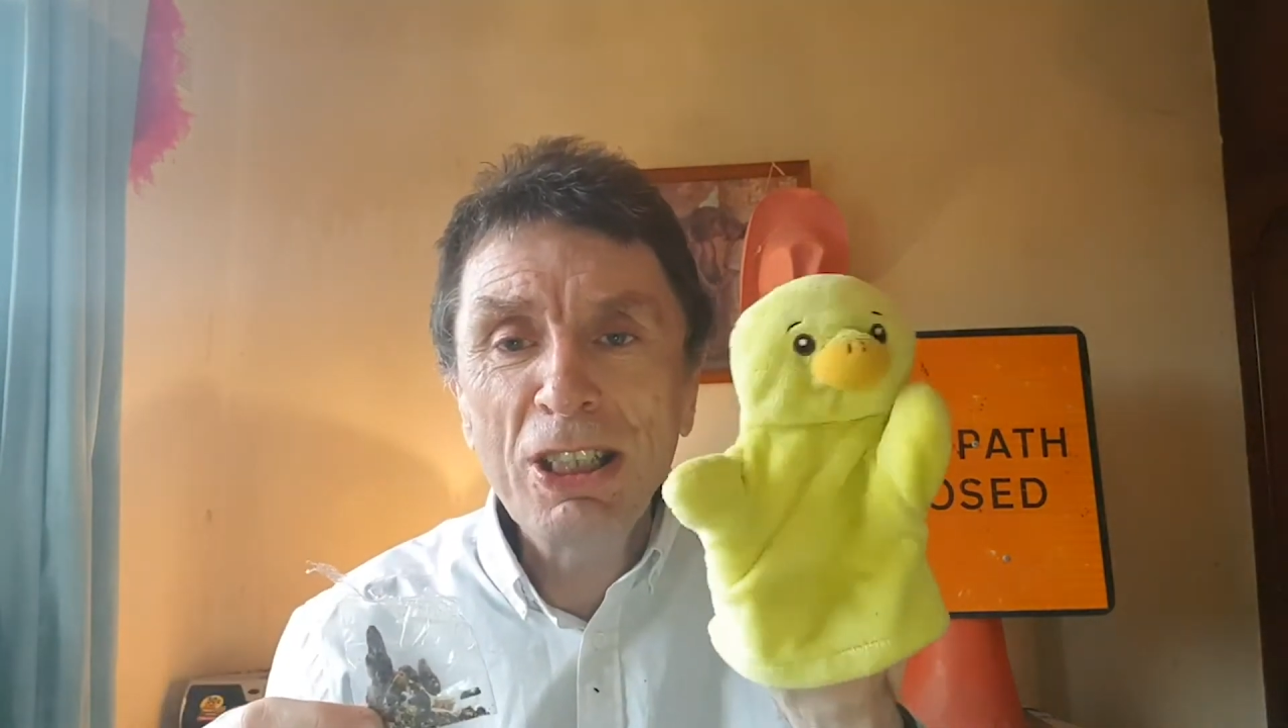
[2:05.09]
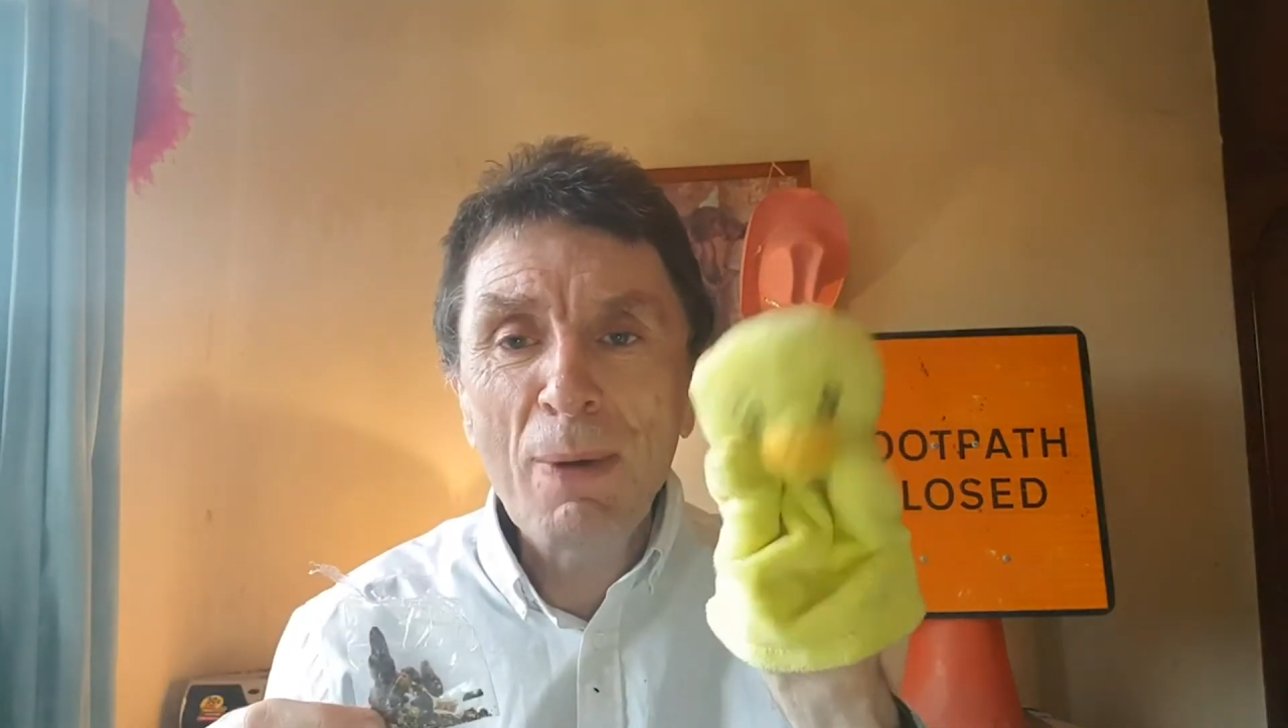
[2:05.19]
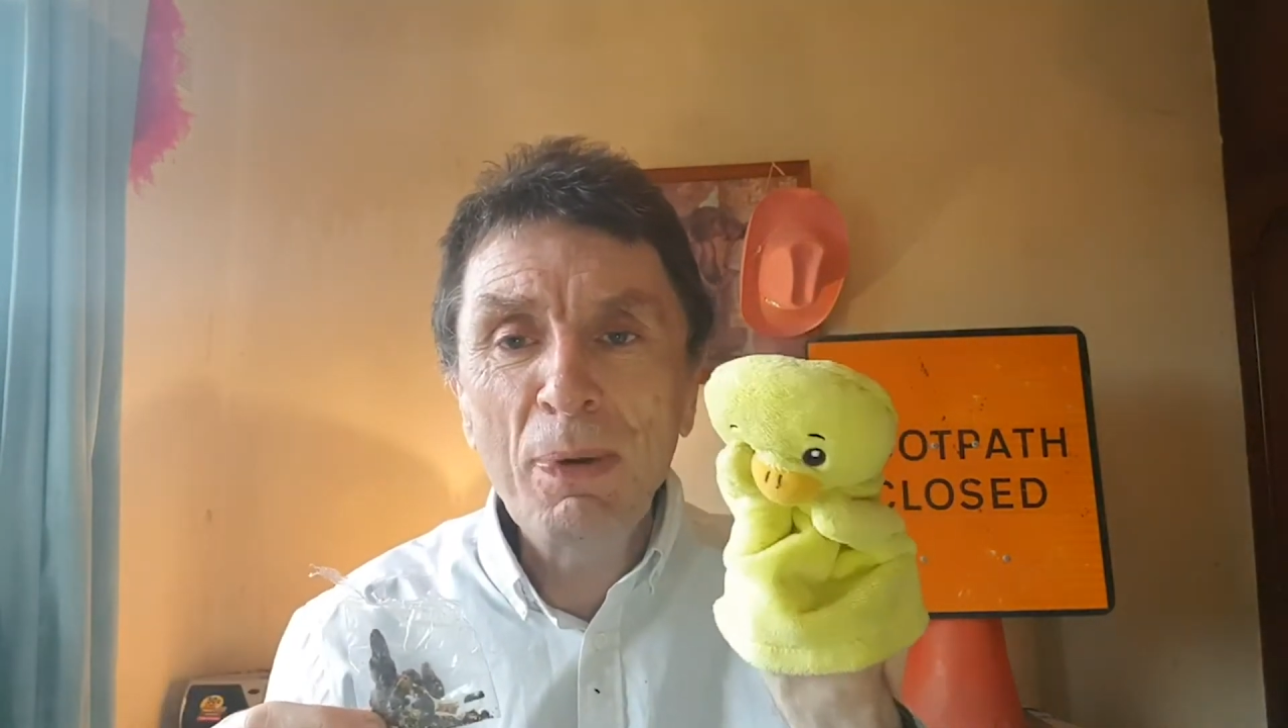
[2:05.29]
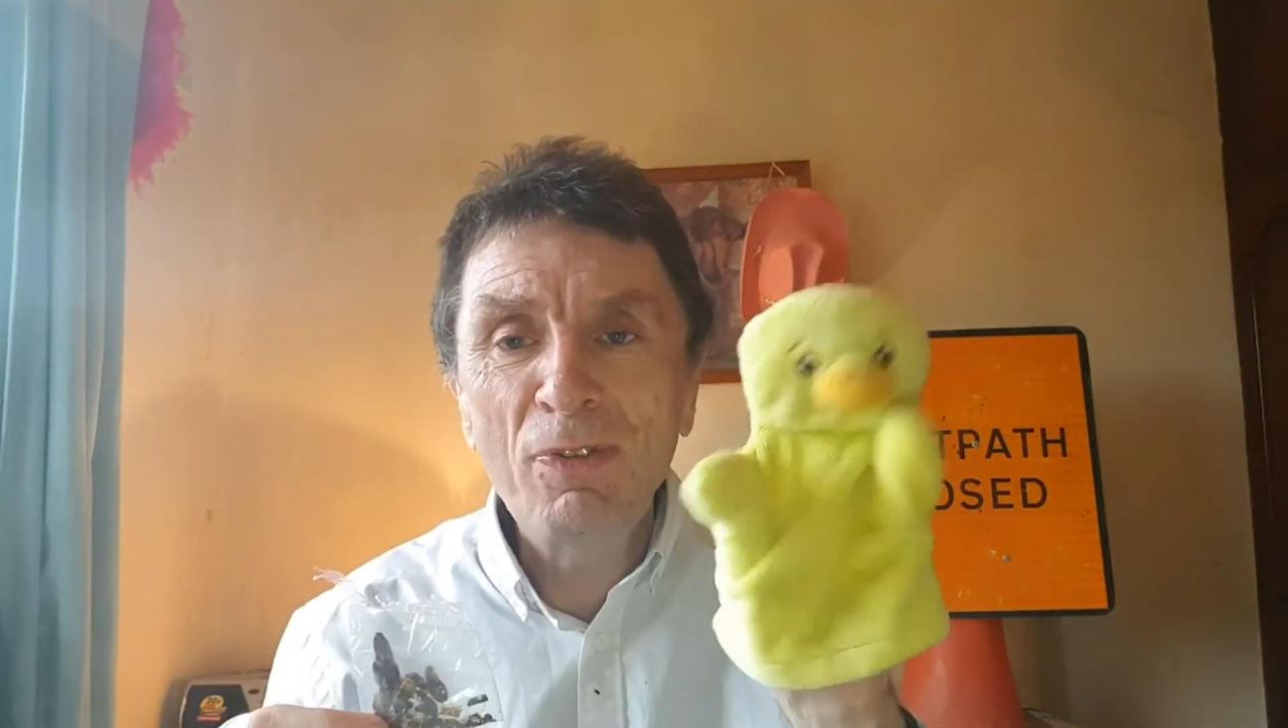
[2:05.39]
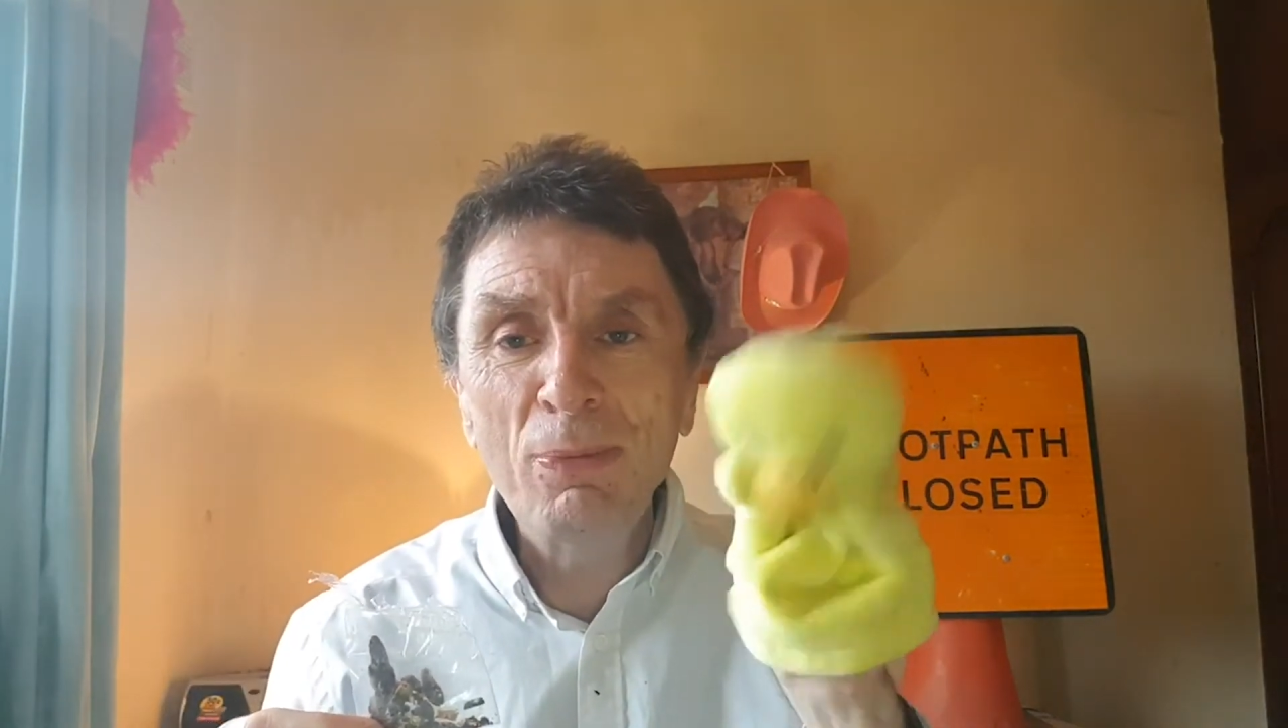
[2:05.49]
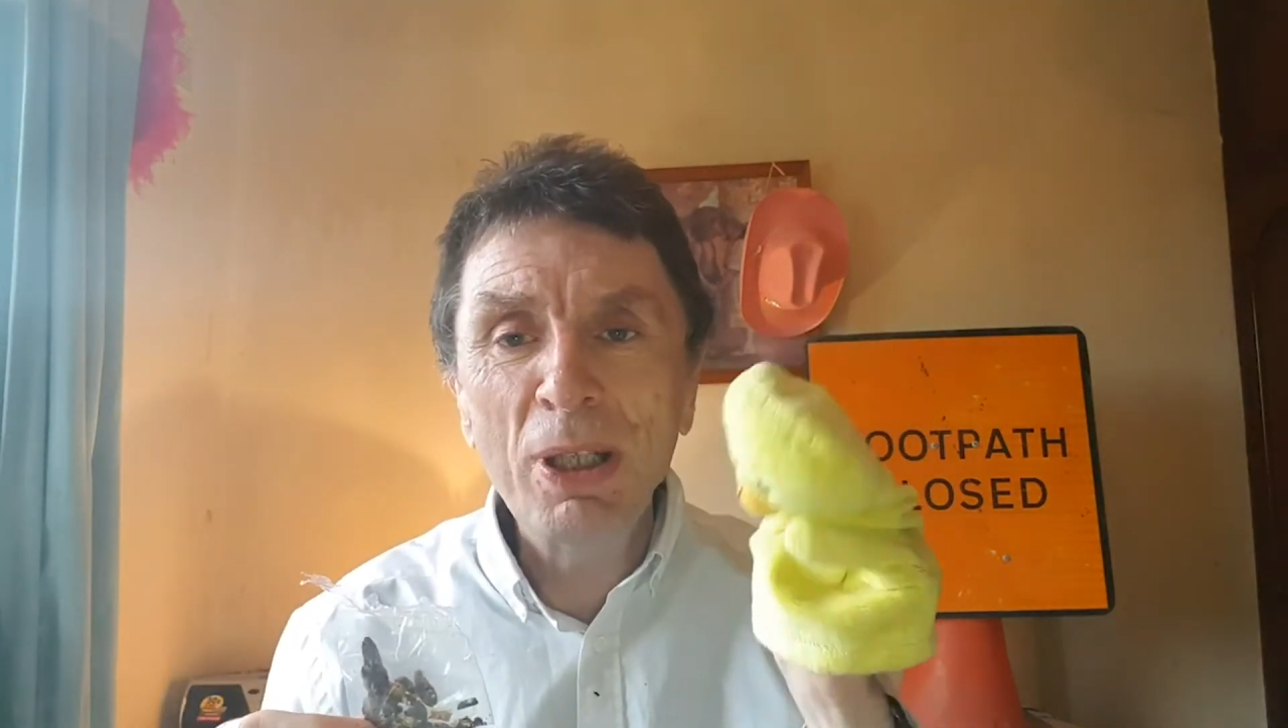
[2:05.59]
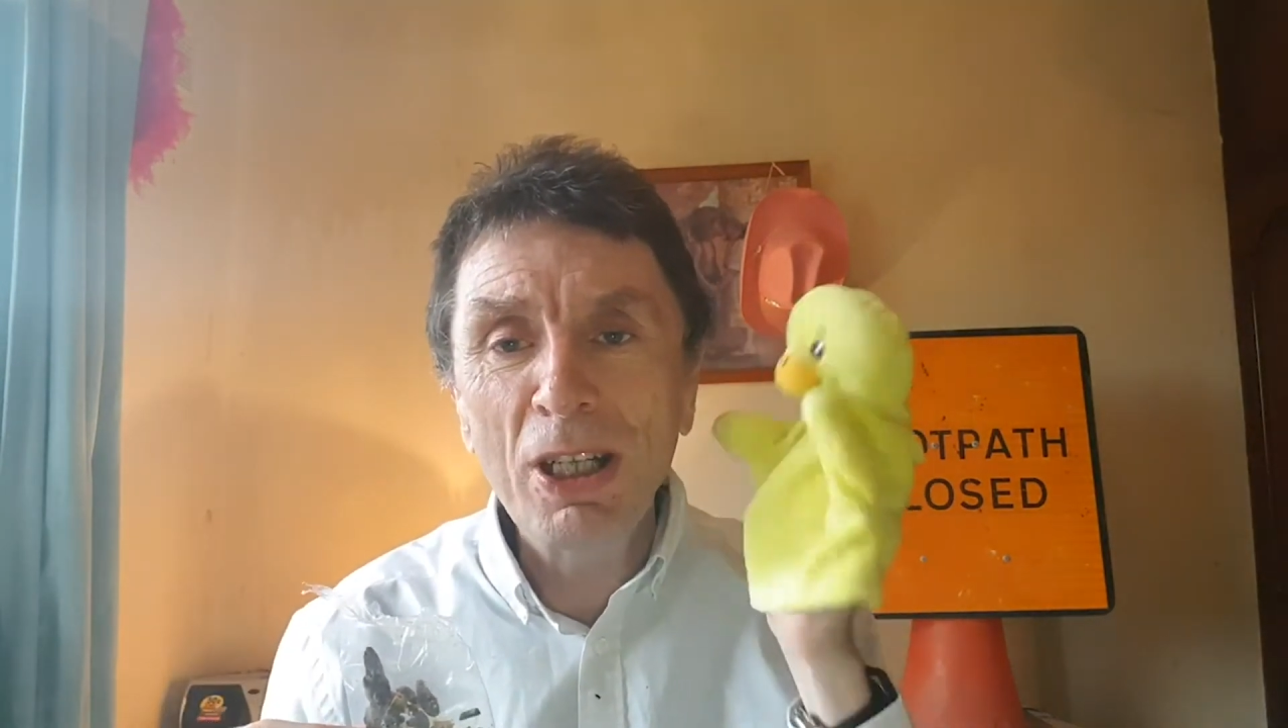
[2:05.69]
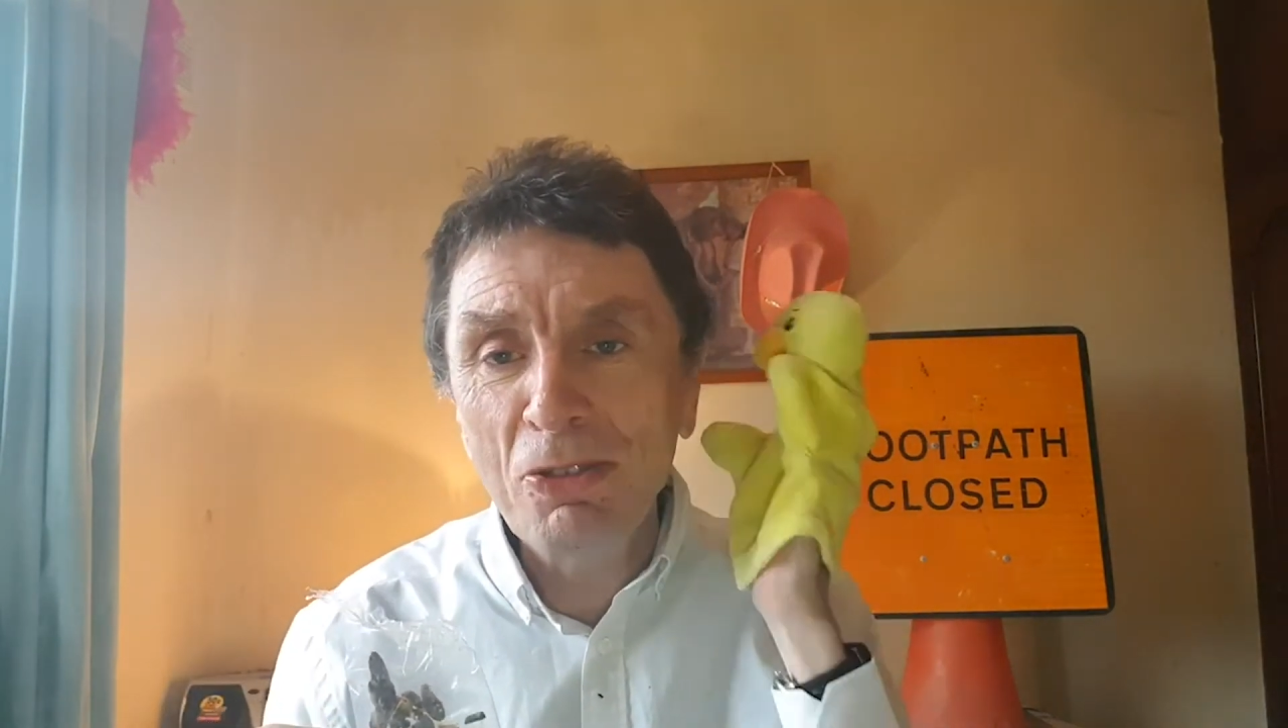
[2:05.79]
happy for me.